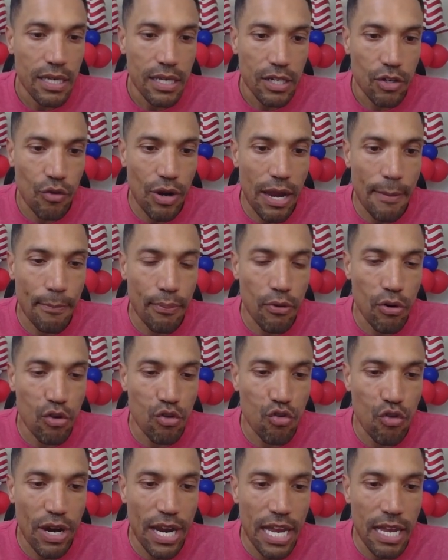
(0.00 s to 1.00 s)
grant
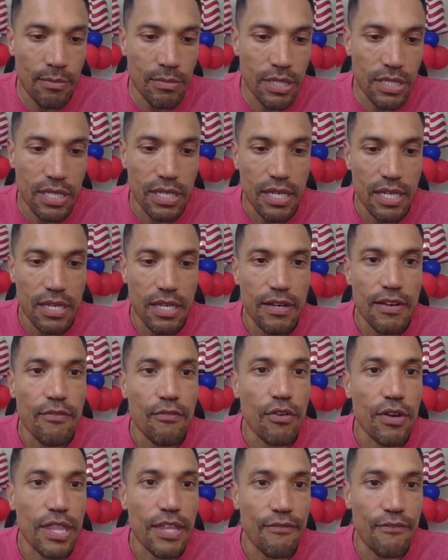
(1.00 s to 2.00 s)
programs,
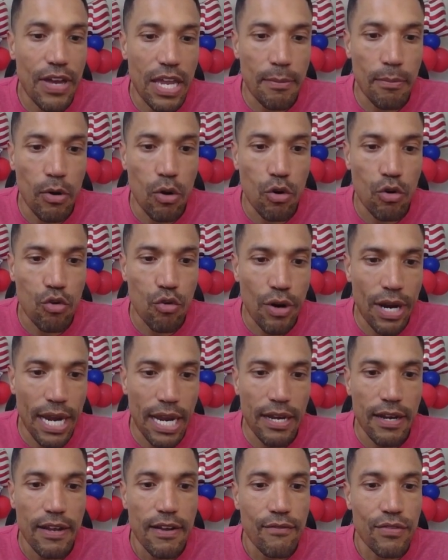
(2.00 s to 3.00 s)
for the Venmo
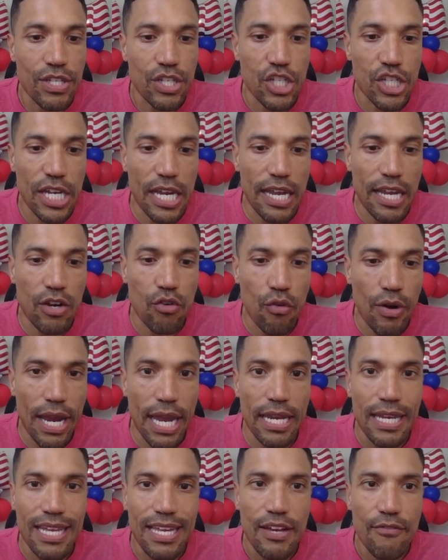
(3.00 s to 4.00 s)
grant, the Shea
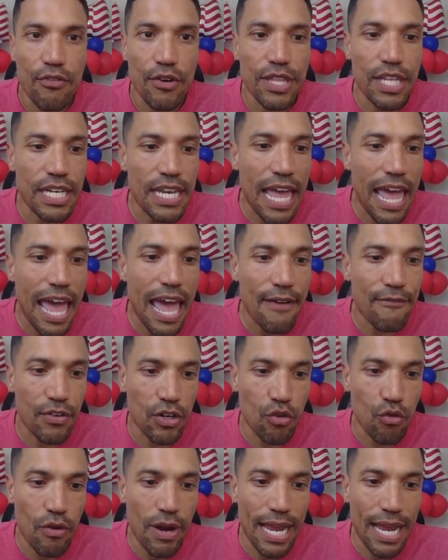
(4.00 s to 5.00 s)
grant, for the NAV
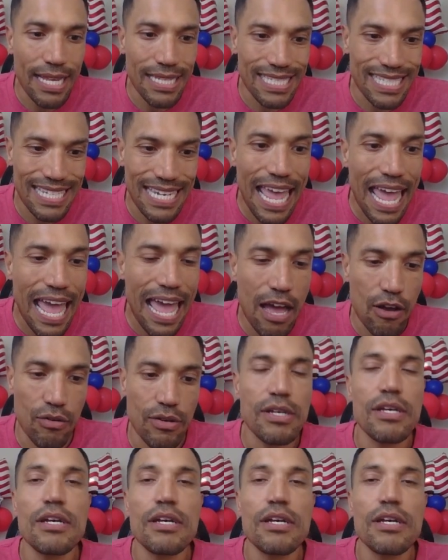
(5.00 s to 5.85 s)
grant. Now,